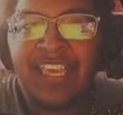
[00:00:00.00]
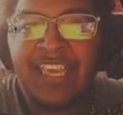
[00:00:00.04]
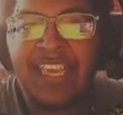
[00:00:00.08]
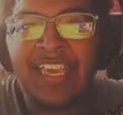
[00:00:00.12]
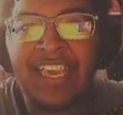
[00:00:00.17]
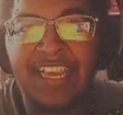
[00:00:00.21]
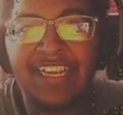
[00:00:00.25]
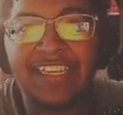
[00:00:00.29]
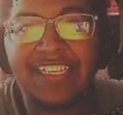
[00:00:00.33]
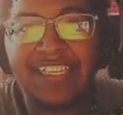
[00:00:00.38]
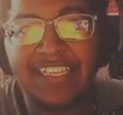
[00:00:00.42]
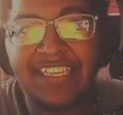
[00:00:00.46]

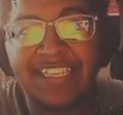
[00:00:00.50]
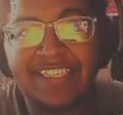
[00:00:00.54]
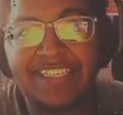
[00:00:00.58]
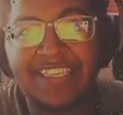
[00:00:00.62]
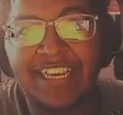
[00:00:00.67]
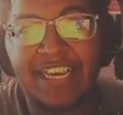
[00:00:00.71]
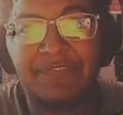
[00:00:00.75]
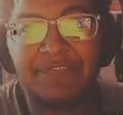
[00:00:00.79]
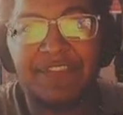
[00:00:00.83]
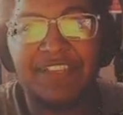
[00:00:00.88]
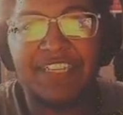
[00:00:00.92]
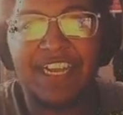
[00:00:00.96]
it didn't
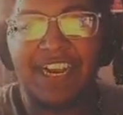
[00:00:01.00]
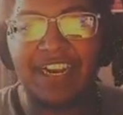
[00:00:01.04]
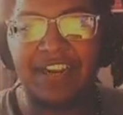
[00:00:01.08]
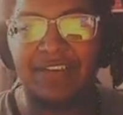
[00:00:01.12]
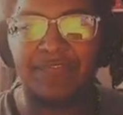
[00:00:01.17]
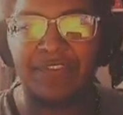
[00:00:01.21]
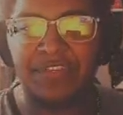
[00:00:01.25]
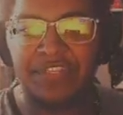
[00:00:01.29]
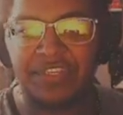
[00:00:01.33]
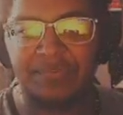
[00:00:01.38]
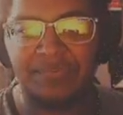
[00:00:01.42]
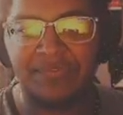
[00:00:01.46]
save the data for
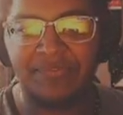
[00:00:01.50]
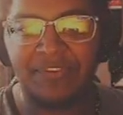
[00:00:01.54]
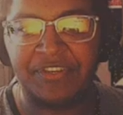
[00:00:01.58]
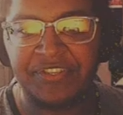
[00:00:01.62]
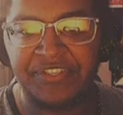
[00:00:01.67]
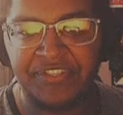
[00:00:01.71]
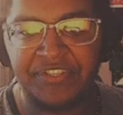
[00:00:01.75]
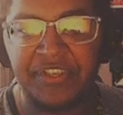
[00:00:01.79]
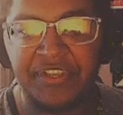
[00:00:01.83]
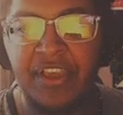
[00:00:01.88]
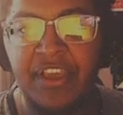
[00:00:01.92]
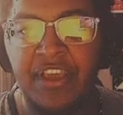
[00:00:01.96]
some reason.
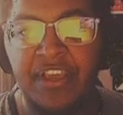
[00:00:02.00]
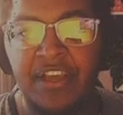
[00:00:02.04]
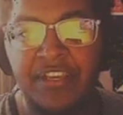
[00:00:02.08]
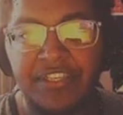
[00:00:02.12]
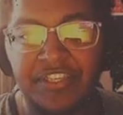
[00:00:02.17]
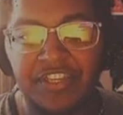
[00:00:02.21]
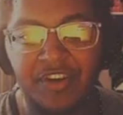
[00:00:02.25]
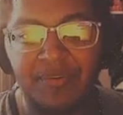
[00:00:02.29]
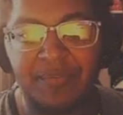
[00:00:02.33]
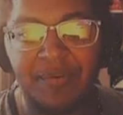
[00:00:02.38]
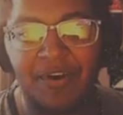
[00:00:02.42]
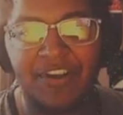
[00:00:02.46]

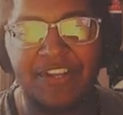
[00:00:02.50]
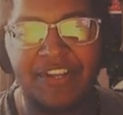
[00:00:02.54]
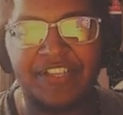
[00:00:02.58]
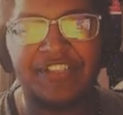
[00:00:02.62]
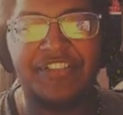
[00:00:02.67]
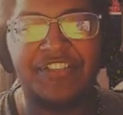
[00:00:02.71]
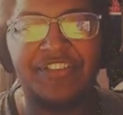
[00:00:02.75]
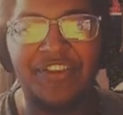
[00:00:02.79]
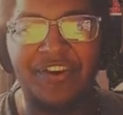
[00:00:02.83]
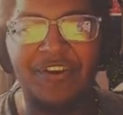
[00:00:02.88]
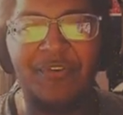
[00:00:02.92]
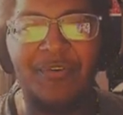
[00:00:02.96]
So mites, you
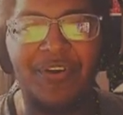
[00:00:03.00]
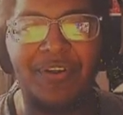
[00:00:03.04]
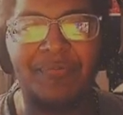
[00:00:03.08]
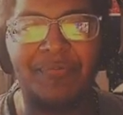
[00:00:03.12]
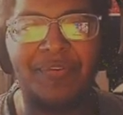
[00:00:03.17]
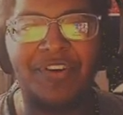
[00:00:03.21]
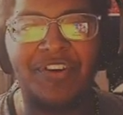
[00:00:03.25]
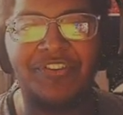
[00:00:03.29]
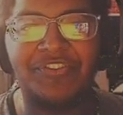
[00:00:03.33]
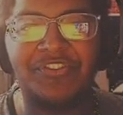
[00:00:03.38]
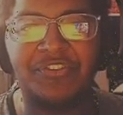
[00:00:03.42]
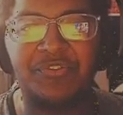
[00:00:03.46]
know what I'm
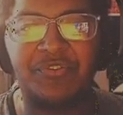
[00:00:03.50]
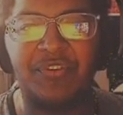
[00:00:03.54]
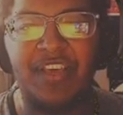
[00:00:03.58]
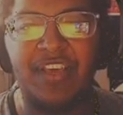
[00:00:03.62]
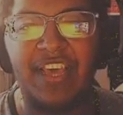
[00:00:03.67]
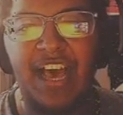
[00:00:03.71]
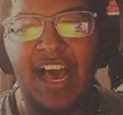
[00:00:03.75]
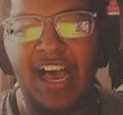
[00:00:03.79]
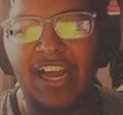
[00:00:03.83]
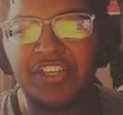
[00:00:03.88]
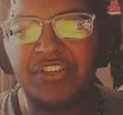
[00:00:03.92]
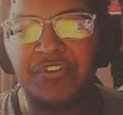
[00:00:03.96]
gonna do?
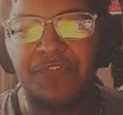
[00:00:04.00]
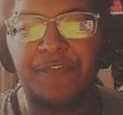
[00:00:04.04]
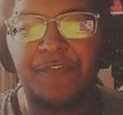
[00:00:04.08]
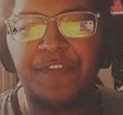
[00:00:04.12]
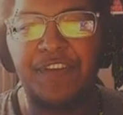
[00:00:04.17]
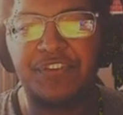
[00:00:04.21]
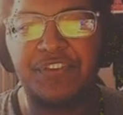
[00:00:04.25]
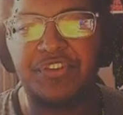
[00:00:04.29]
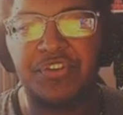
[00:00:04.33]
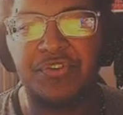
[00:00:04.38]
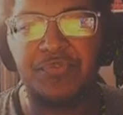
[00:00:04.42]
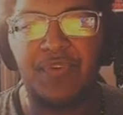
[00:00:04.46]
I don't feel
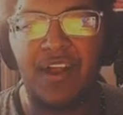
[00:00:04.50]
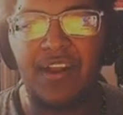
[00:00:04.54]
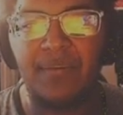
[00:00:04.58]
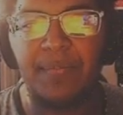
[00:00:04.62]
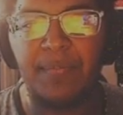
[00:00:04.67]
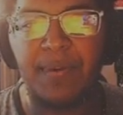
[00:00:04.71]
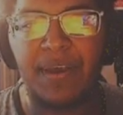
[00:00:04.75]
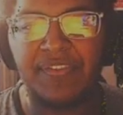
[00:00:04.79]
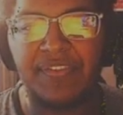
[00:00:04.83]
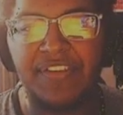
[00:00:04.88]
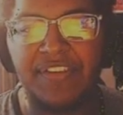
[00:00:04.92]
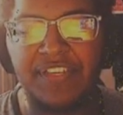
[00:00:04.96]
too right
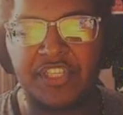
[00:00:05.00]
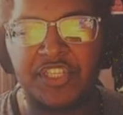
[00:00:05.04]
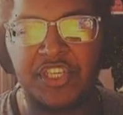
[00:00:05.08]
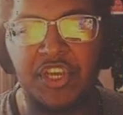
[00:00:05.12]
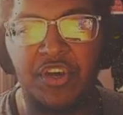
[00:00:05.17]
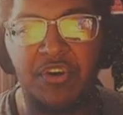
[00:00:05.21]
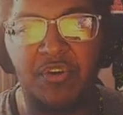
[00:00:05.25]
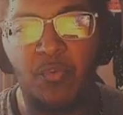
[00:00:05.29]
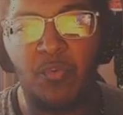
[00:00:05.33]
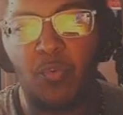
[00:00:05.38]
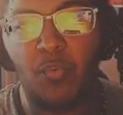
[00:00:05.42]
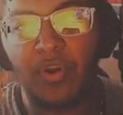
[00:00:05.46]
about this,
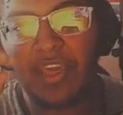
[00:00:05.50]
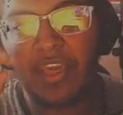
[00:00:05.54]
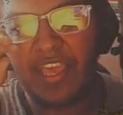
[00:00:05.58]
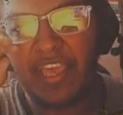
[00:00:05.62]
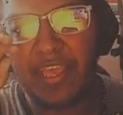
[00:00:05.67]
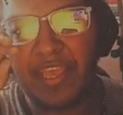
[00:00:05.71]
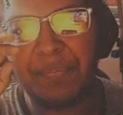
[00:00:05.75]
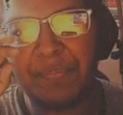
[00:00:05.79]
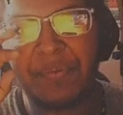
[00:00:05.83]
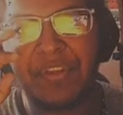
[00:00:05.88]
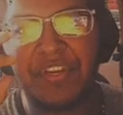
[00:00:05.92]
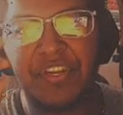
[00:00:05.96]
so what I
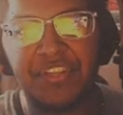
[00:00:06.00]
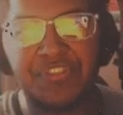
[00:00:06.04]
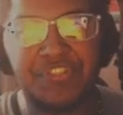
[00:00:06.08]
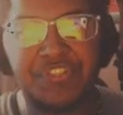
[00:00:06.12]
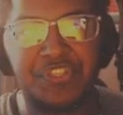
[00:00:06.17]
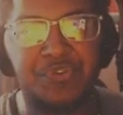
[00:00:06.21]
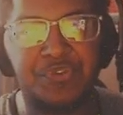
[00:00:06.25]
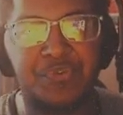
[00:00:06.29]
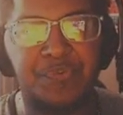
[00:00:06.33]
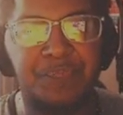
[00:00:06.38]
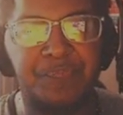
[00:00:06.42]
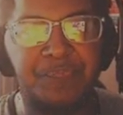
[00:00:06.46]
am gonna
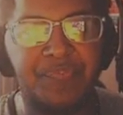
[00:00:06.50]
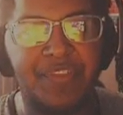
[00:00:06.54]
do